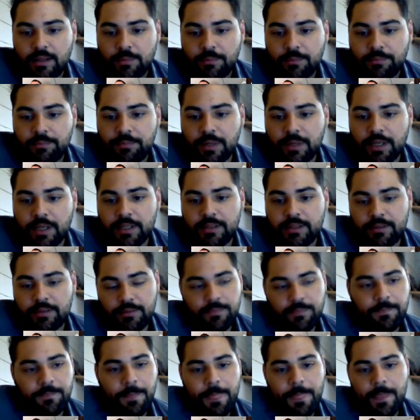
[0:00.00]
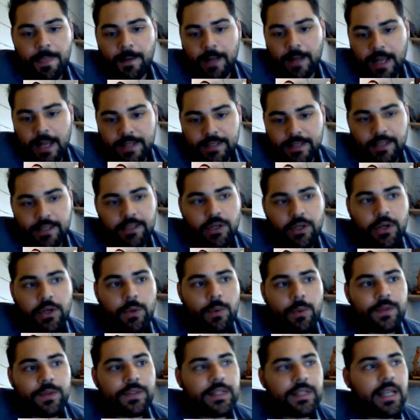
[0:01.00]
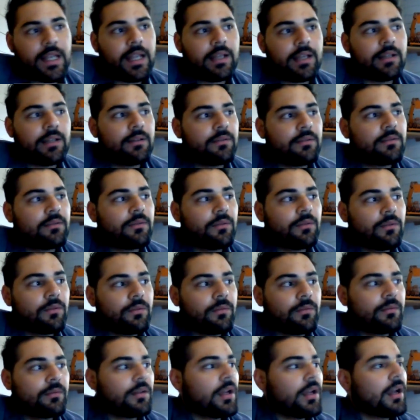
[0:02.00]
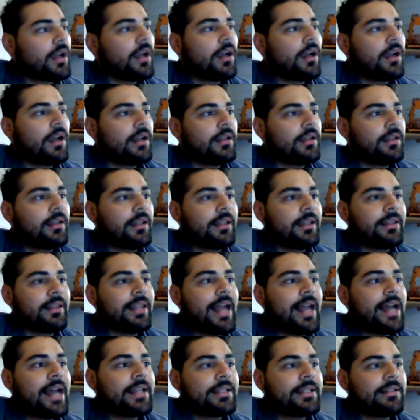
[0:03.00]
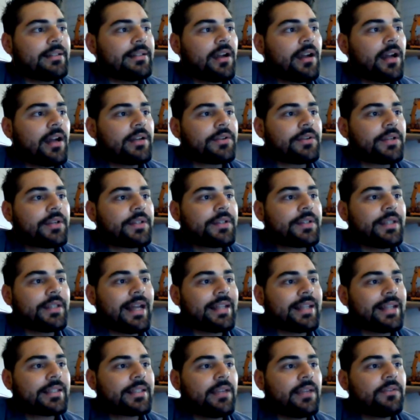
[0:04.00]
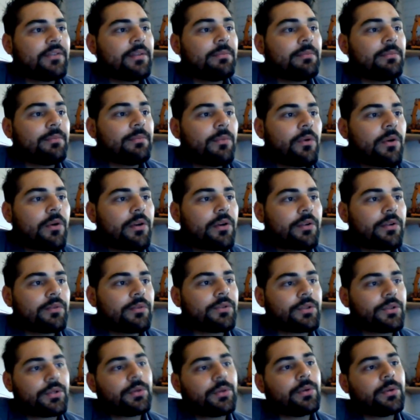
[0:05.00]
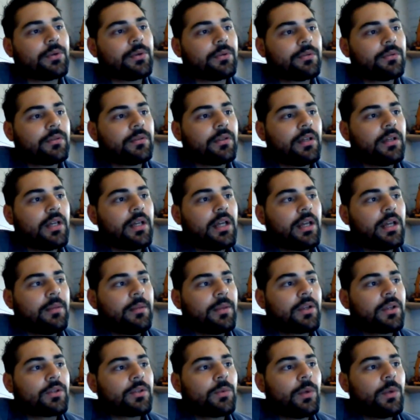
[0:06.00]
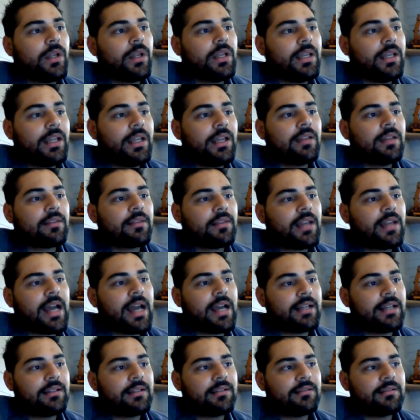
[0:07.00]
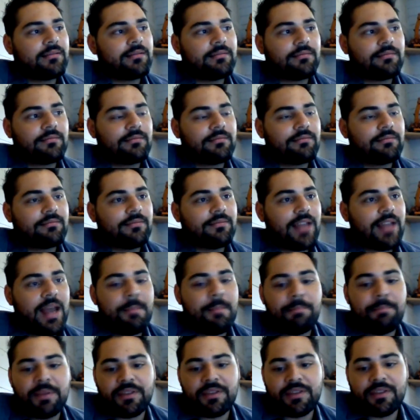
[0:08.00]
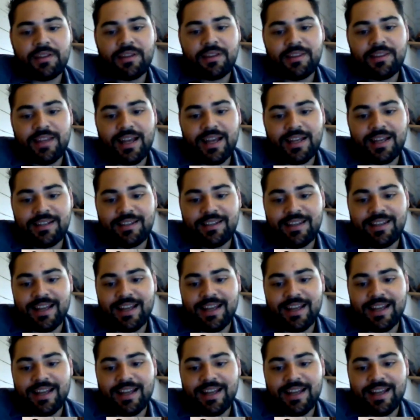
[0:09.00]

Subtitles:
But as Antonio was saying, in Latin countries, that's even more true, because we need that empathy, that